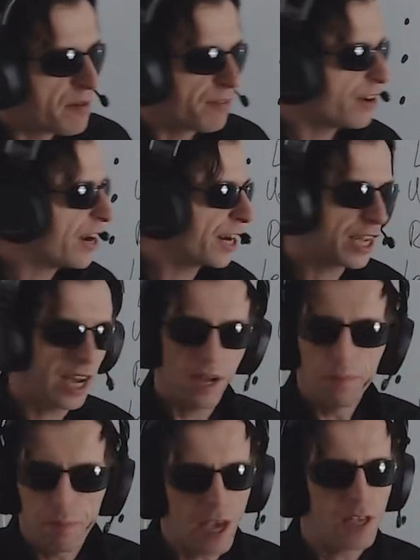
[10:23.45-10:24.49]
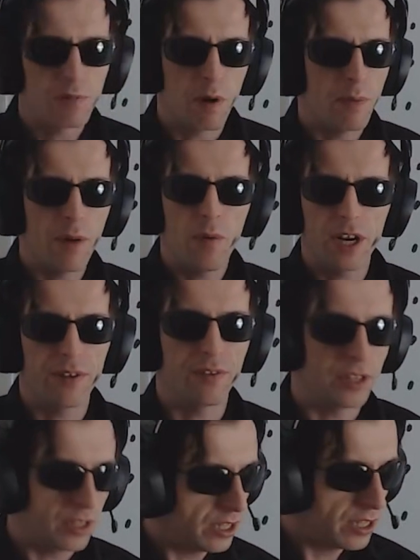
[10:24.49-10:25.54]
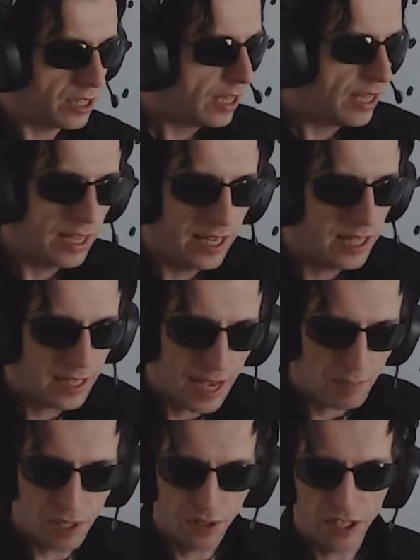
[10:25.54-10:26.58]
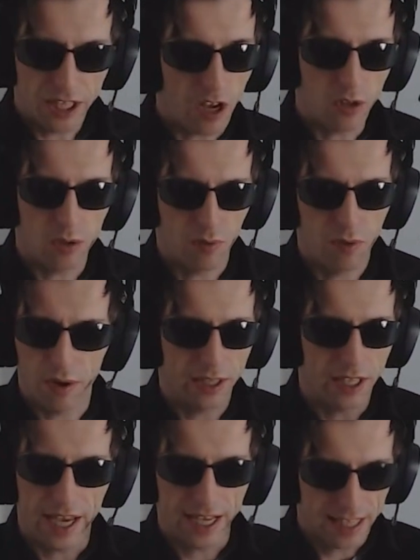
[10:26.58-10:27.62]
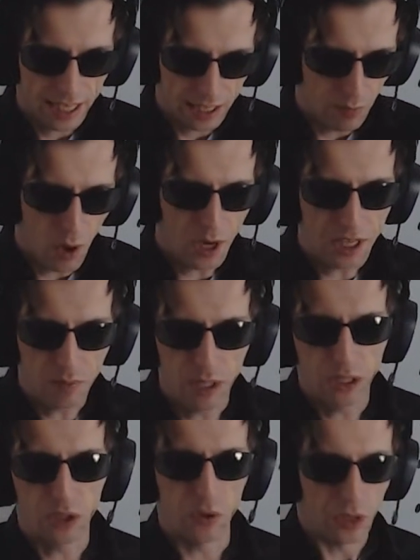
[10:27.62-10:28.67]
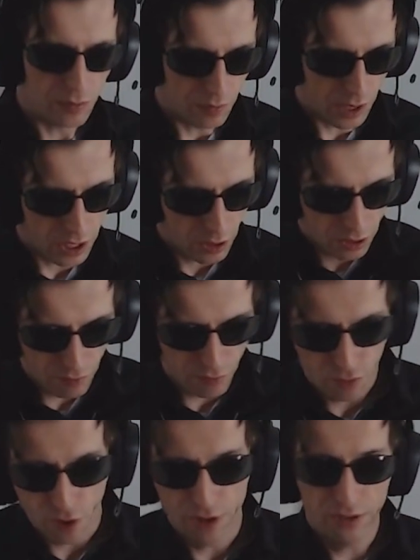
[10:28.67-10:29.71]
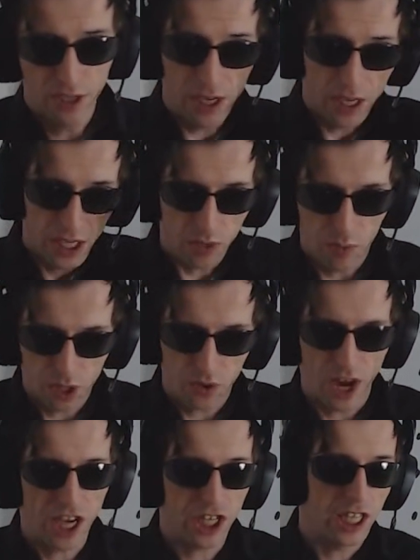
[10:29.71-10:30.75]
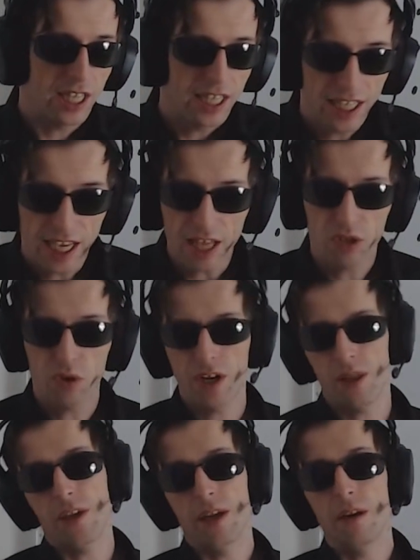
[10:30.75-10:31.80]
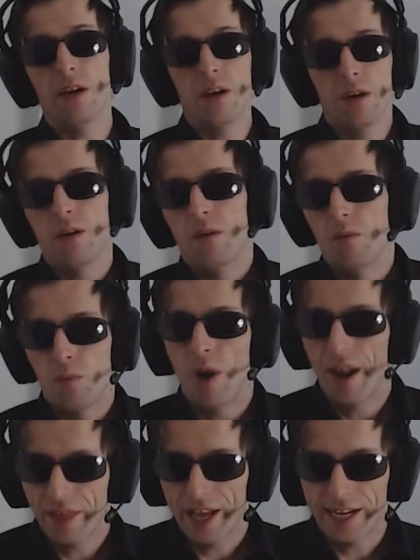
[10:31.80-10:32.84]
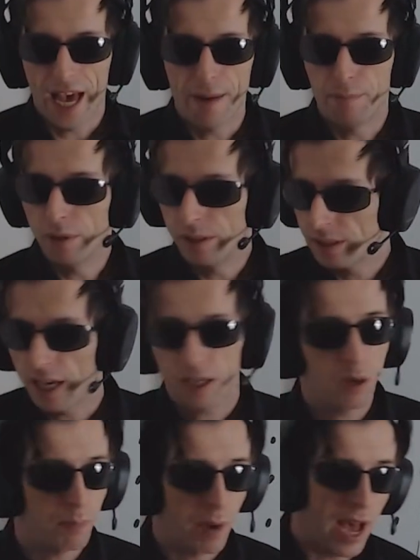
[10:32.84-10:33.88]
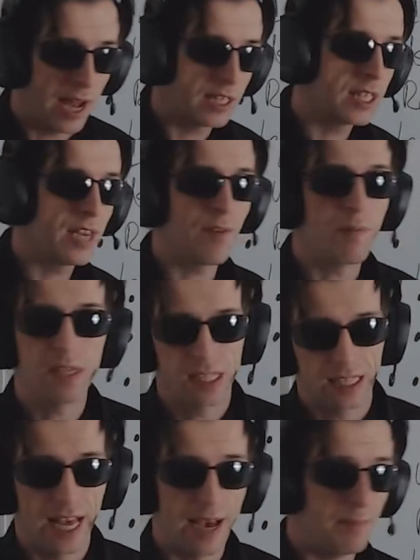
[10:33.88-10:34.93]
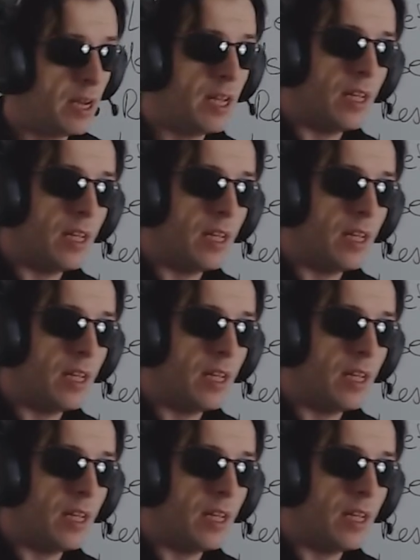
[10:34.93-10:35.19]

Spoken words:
flare gun, baseball bat, whatever. It is absolutely known to everyone exactly what he will do. He will go to the front, he will crash it. He can't do anything while that happens. Take your bat, give him a slam.